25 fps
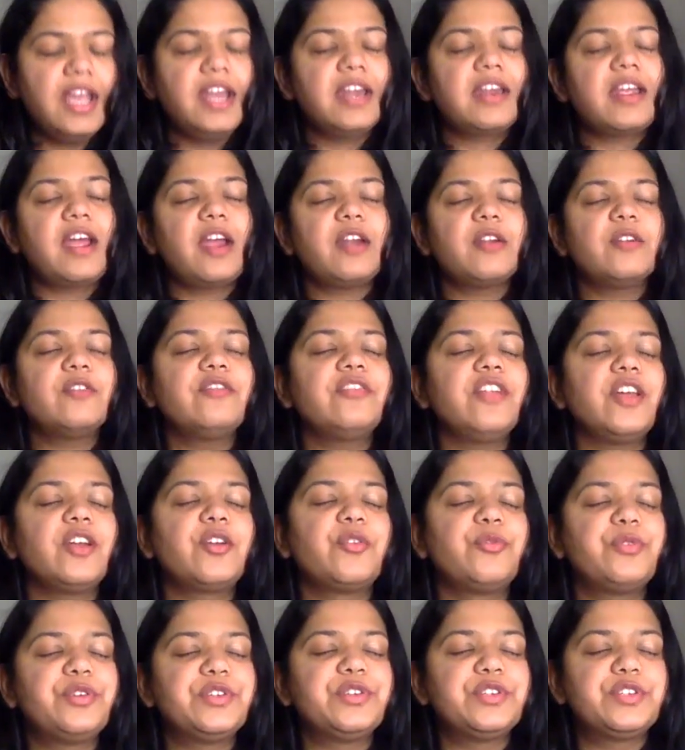kind of like
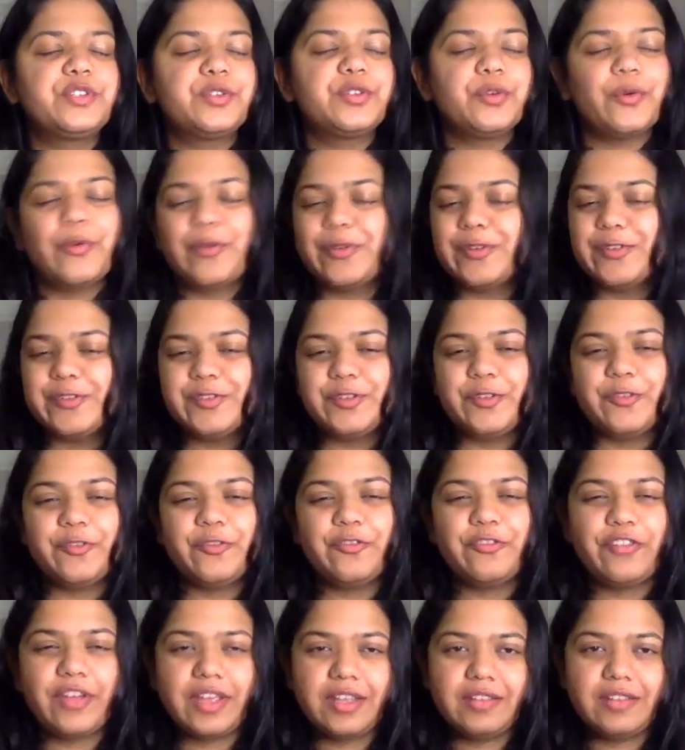restores your
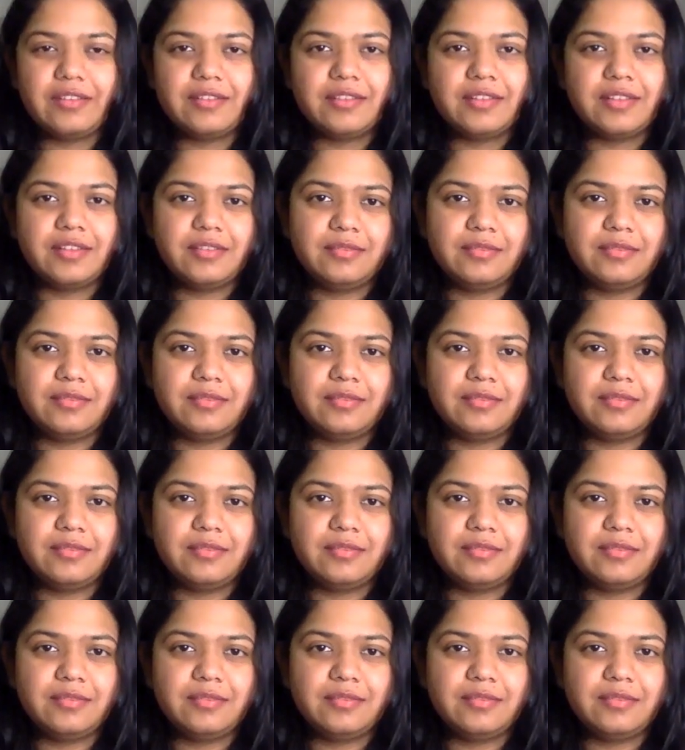faith.